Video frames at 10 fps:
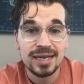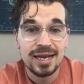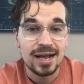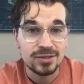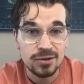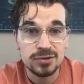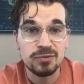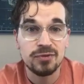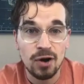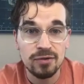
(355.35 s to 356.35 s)
And so those
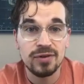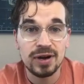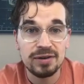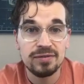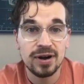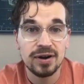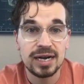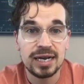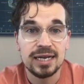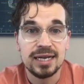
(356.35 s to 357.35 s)
are very,
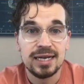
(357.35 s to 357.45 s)
very,